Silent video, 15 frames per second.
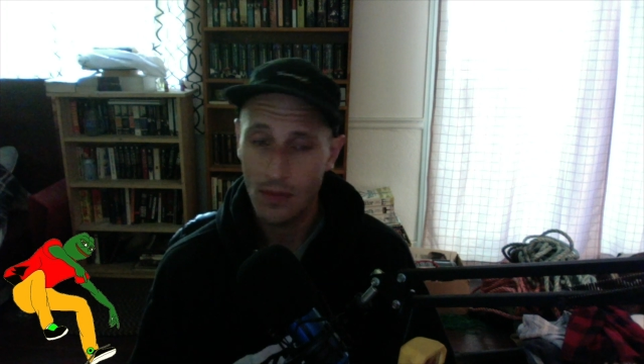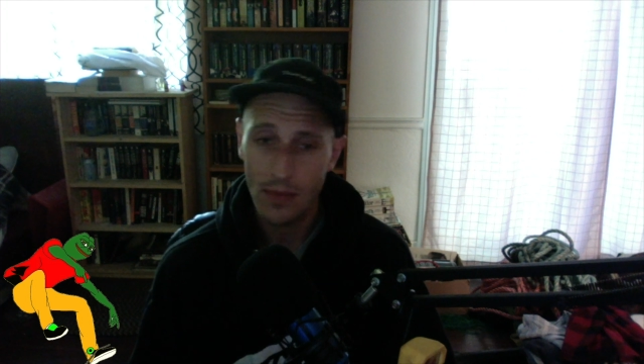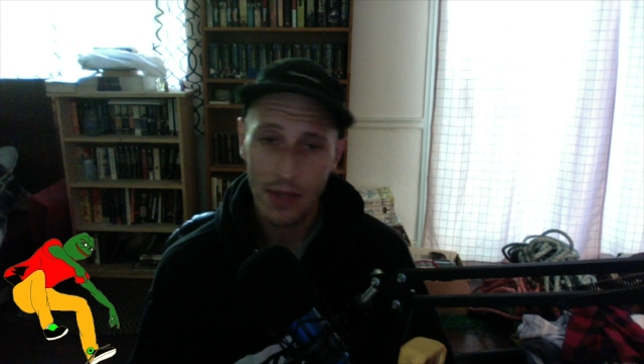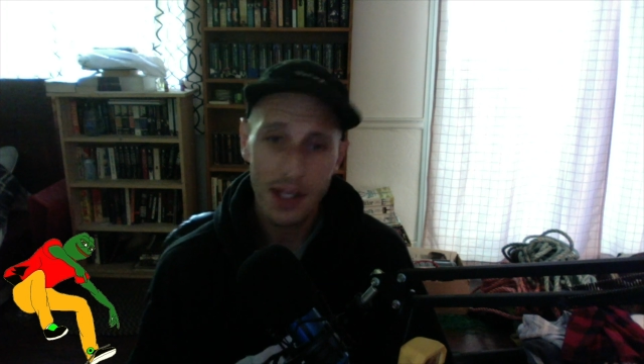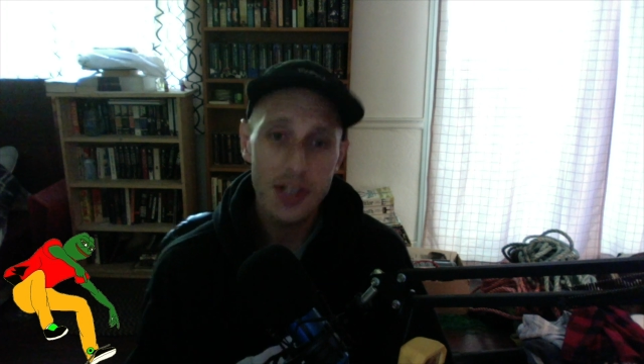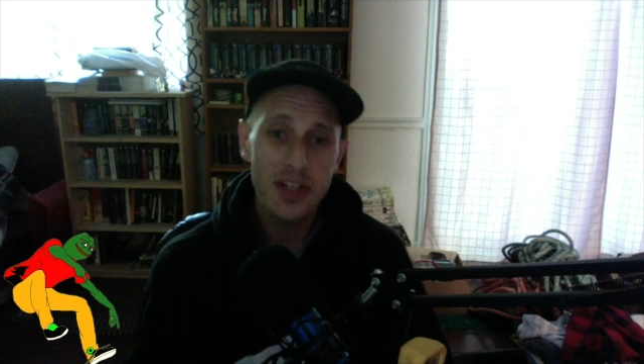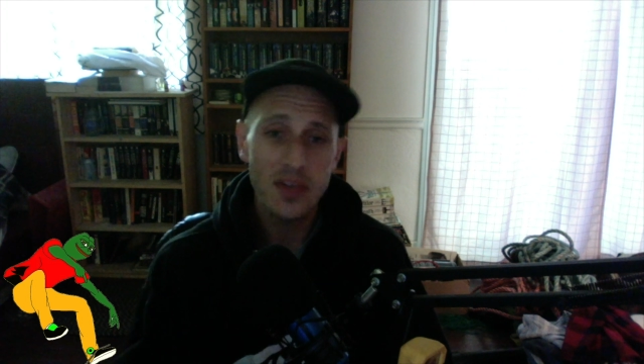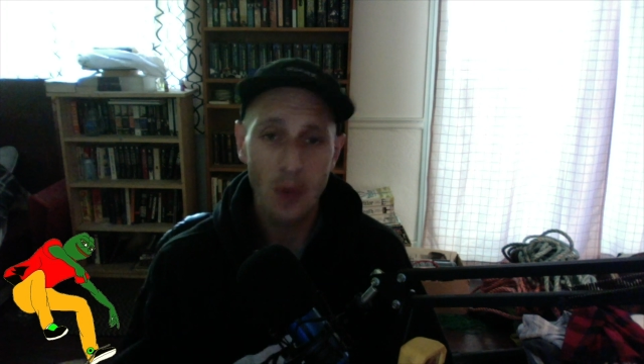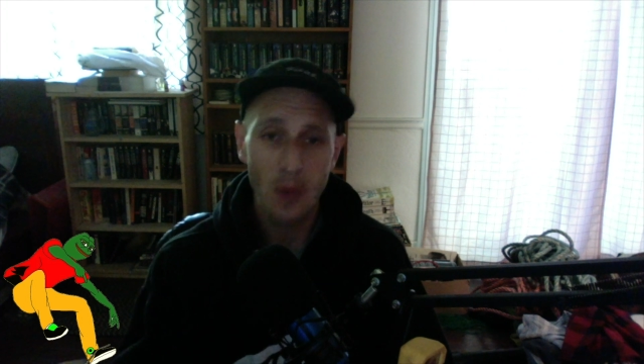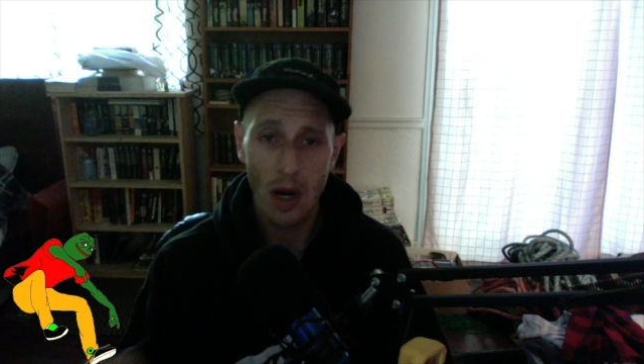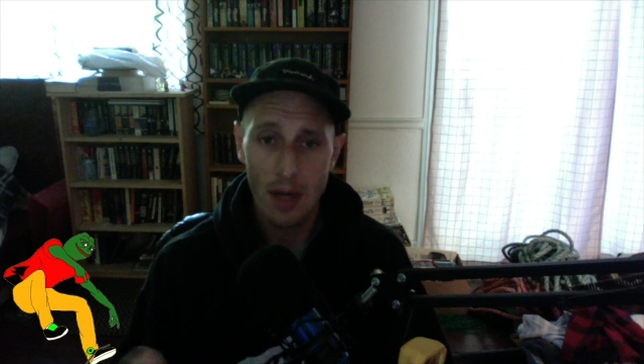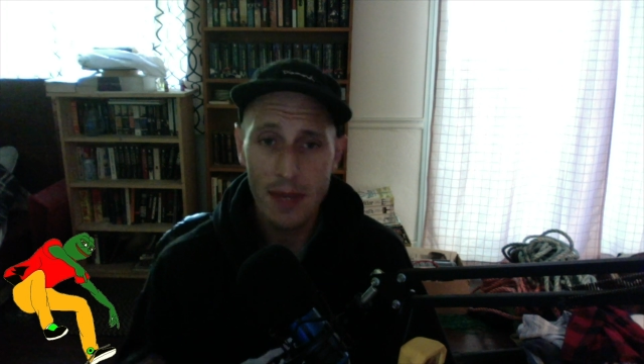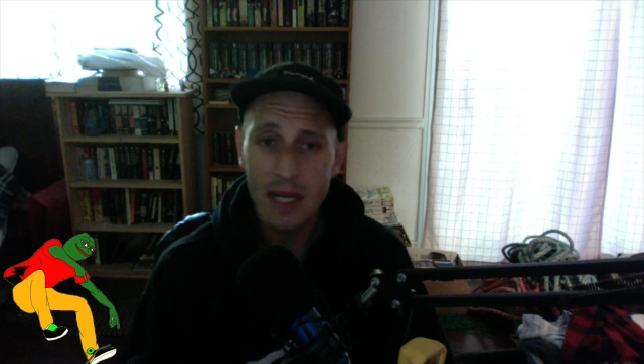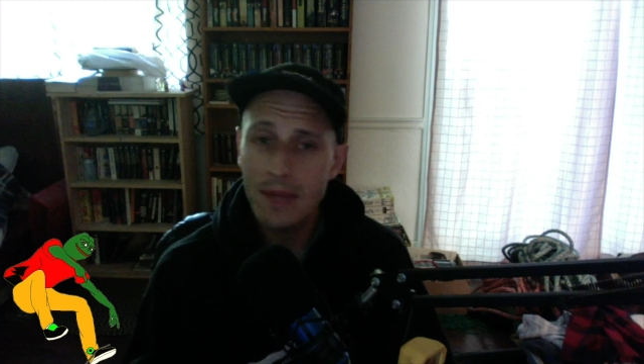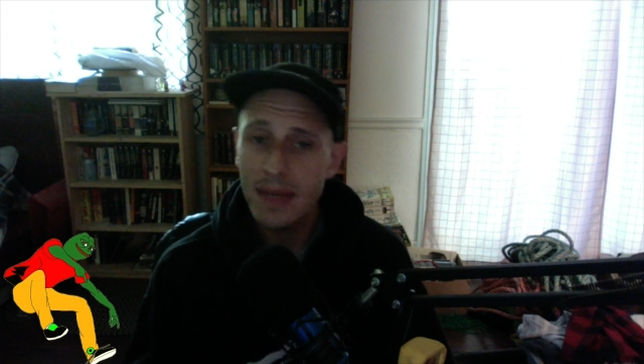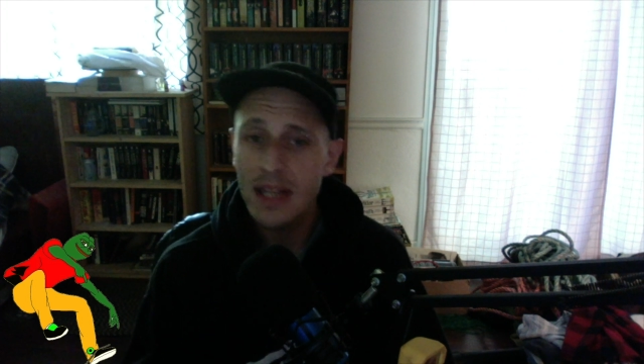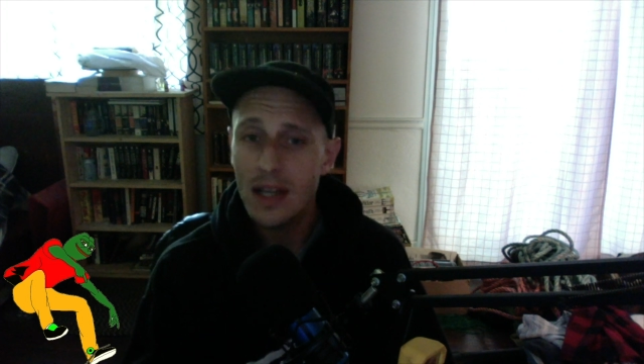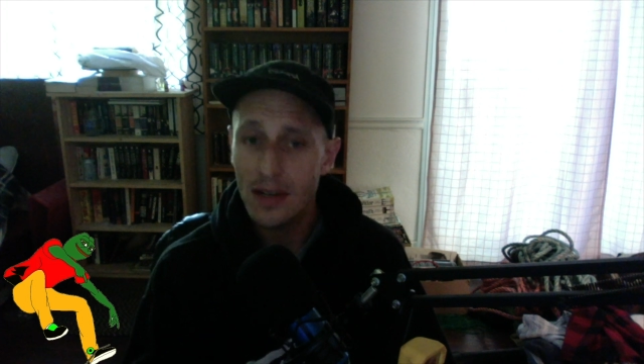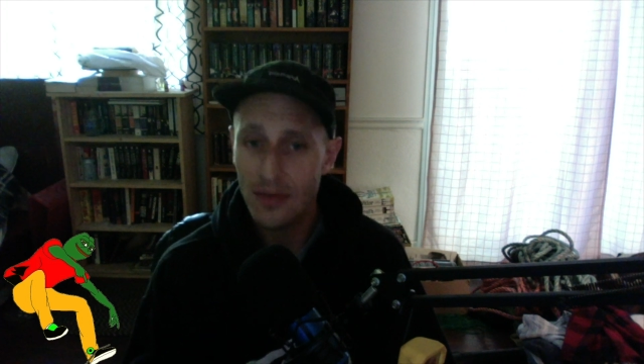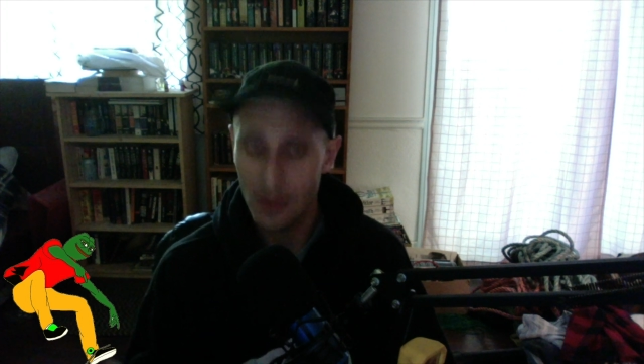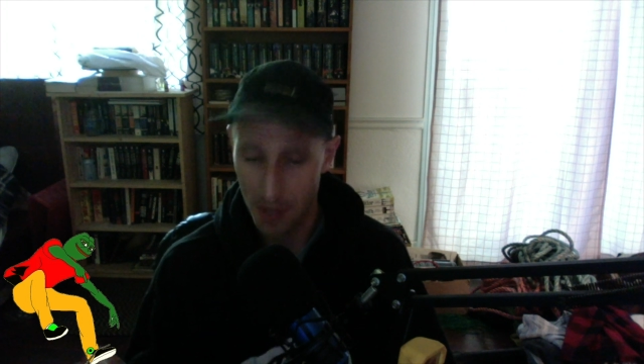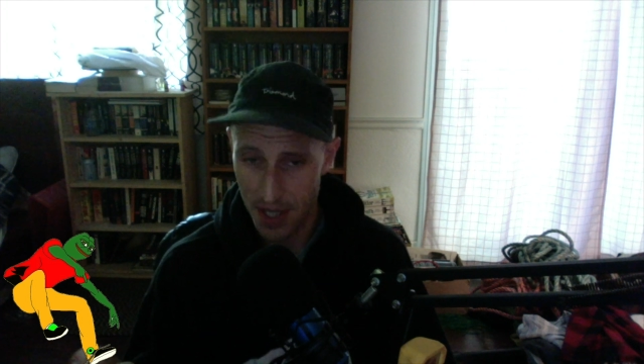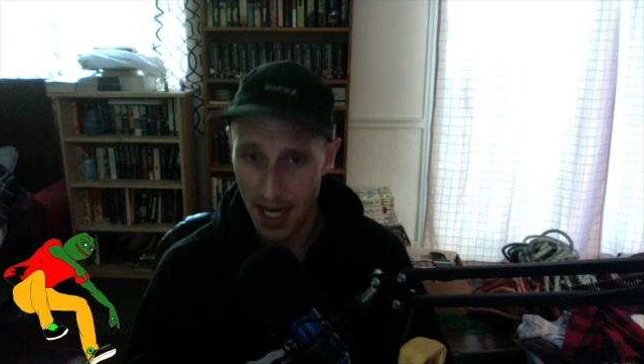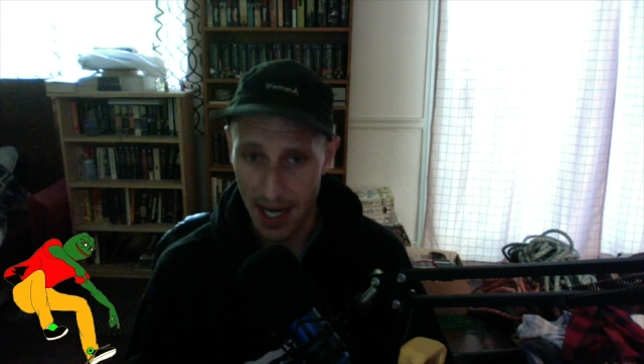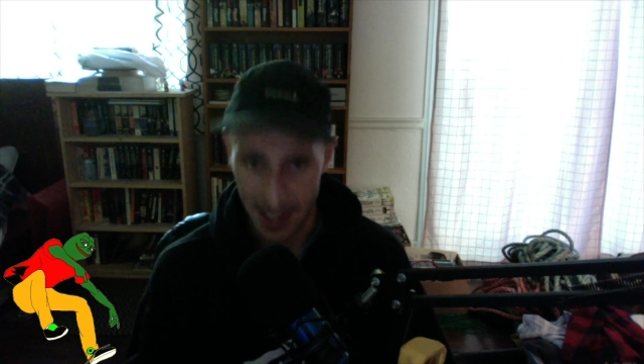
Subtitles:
he just wanted me to be there for a day.